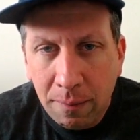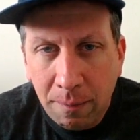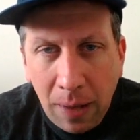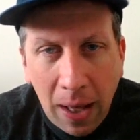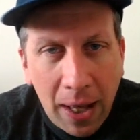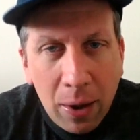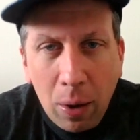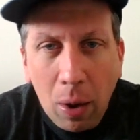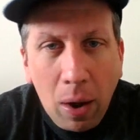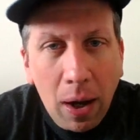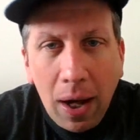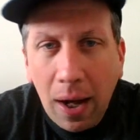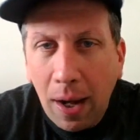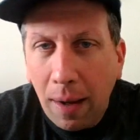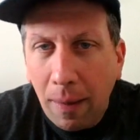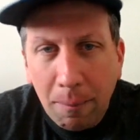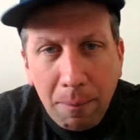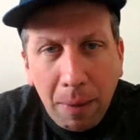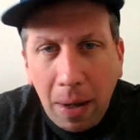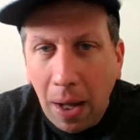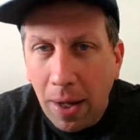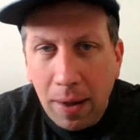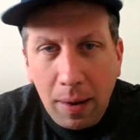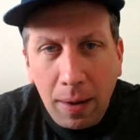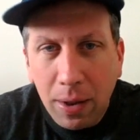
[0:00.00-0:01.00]

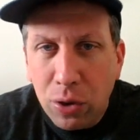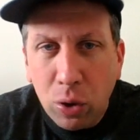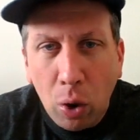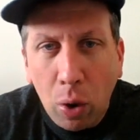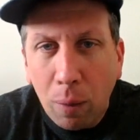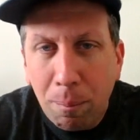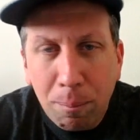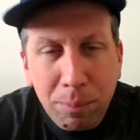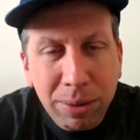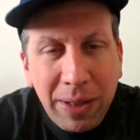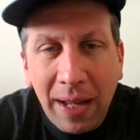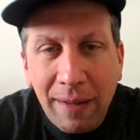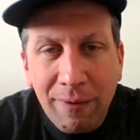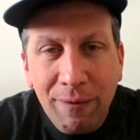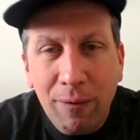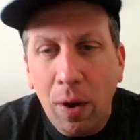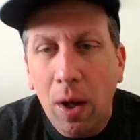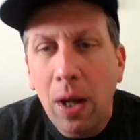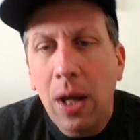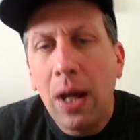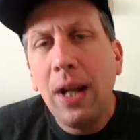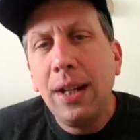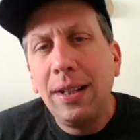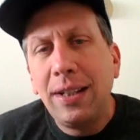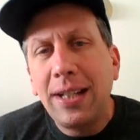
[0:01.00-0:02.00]
It's all platform
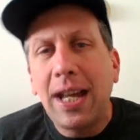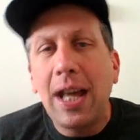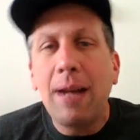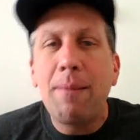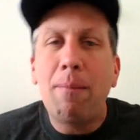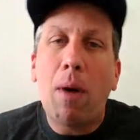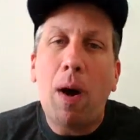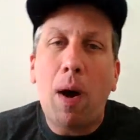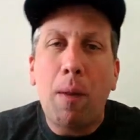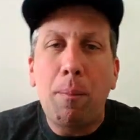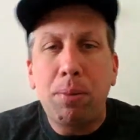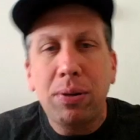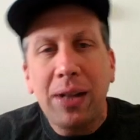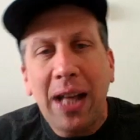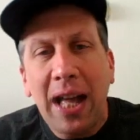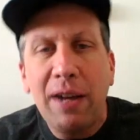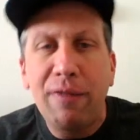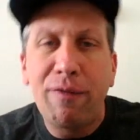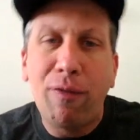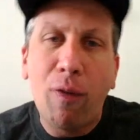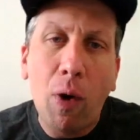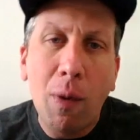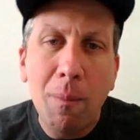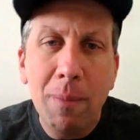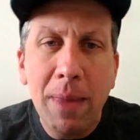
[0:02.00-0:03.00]
to get our
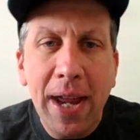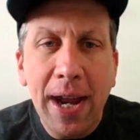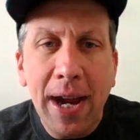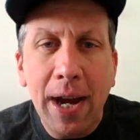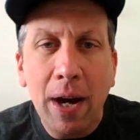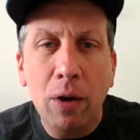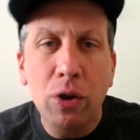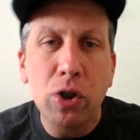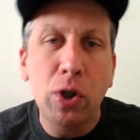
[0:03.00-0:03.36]
platform there.